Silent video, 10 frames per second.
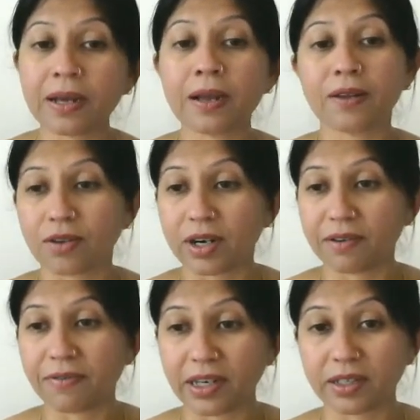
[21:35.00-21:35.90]

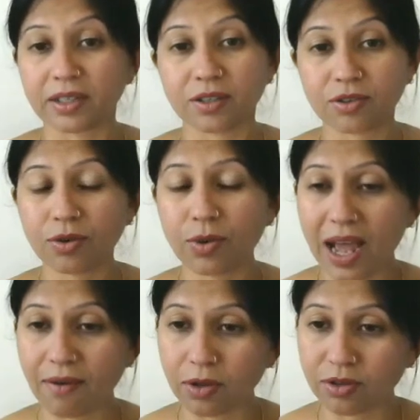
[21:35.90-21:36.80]
solidified. So you will
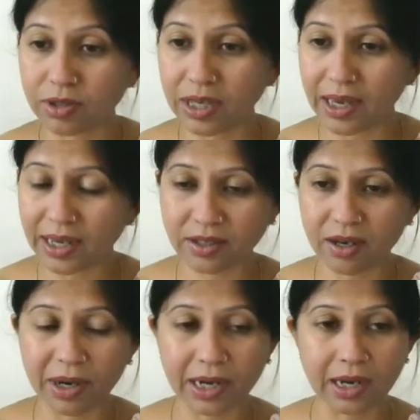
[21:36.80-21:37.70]
have also the
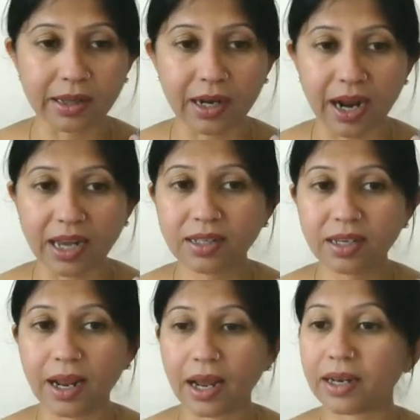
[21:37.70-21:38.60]
extra metal in the
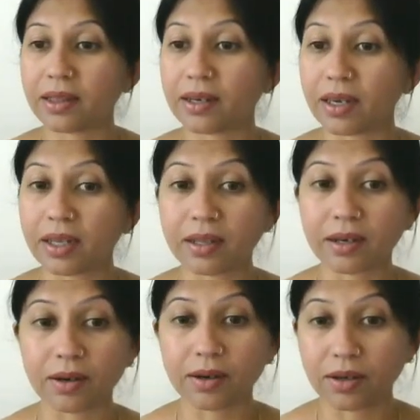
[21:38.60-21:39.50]
riser and in
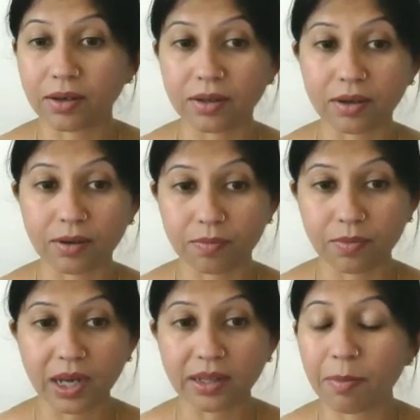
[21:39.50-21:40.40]
the
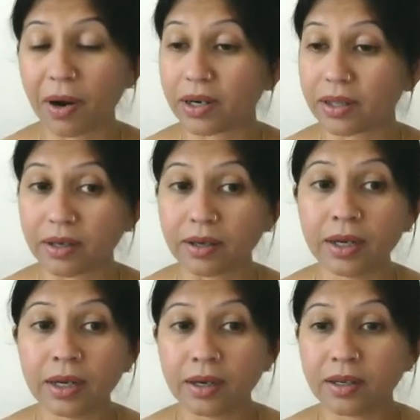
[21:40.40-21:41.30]
other part, the
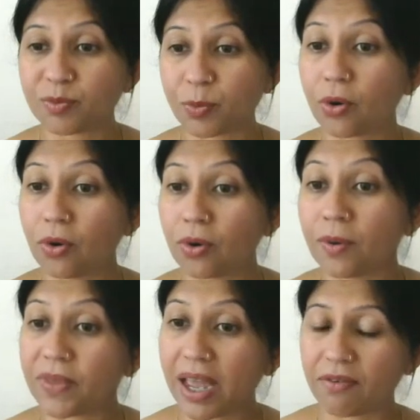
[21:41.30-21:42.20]
sprue,
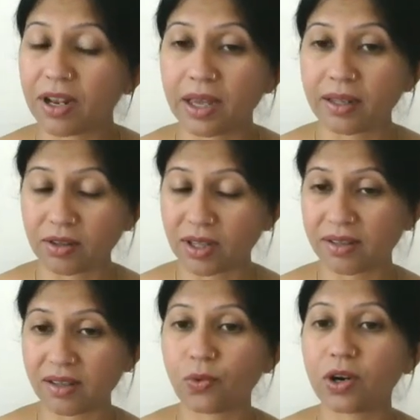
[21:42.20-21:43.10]
everything. So
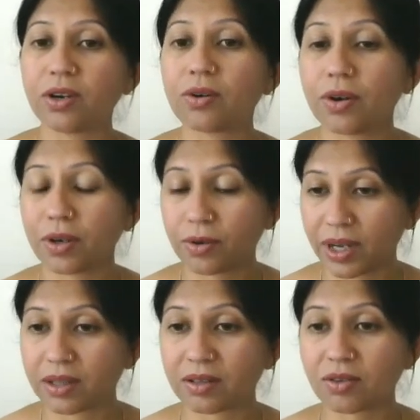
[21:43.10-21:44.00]
this is what you're going to
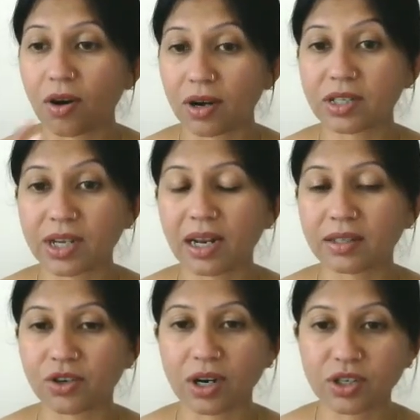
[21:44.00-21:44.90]
get, this orange color
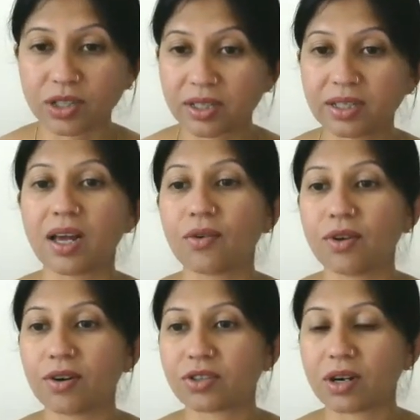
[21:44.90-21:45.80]
structure. This is how
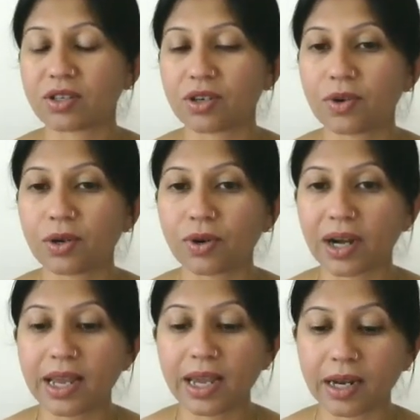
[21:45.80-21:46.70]
your structure will look
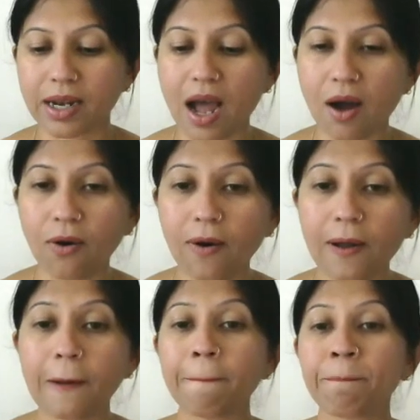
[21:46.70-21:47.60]
like, and now
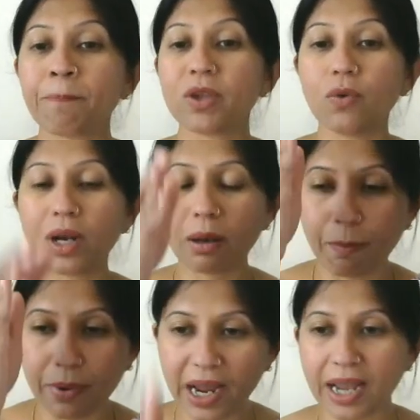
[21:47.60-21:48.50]
you will
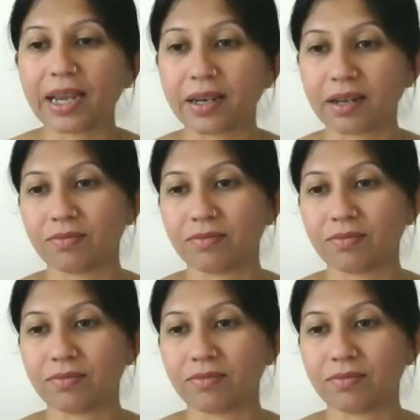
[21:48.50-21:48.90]
break it